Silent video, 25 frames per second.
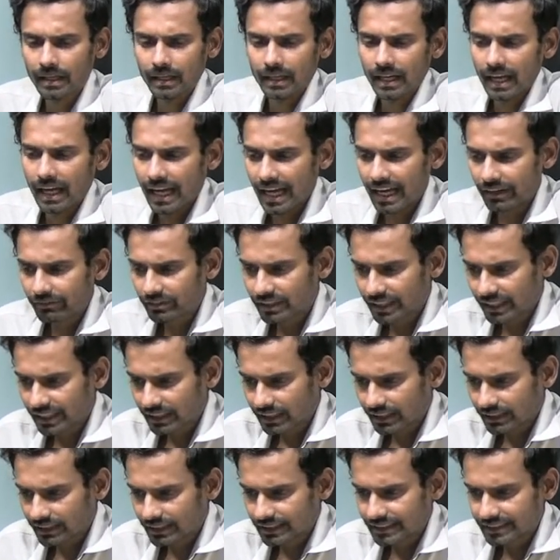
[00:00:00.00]
I have taken
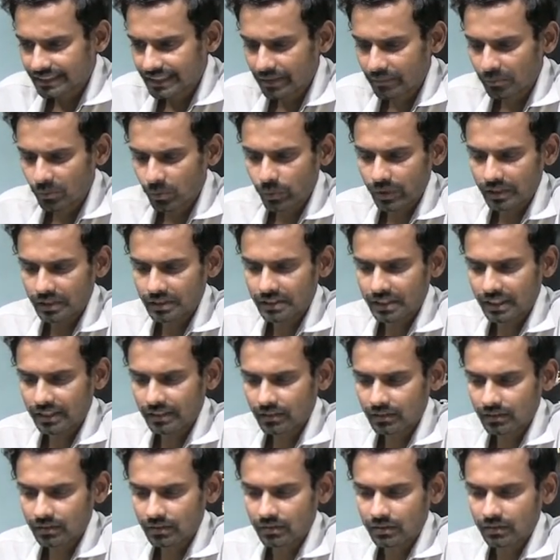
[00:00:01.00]
the same question.
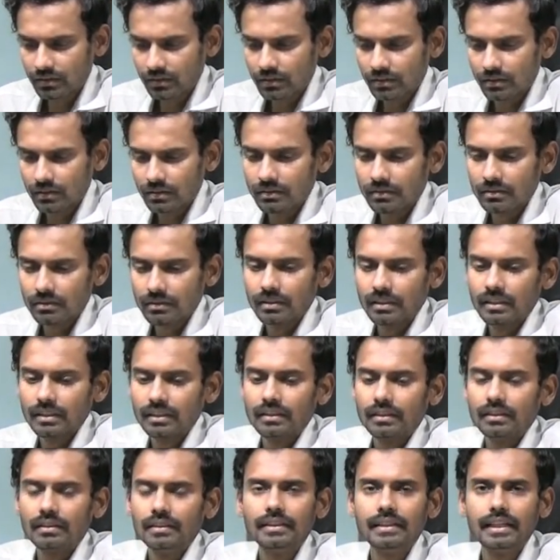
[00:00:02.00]

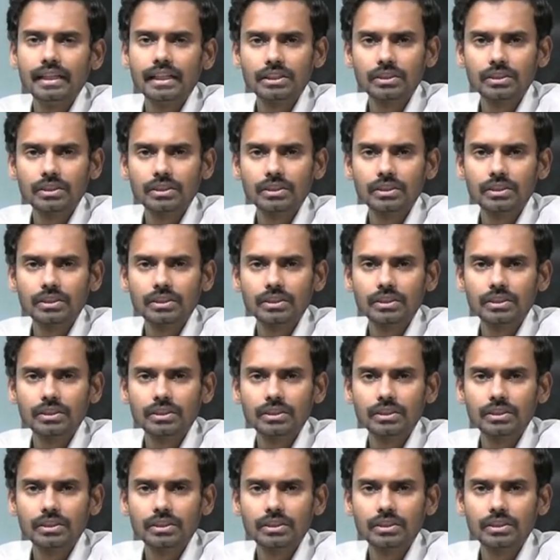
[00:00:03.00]
Next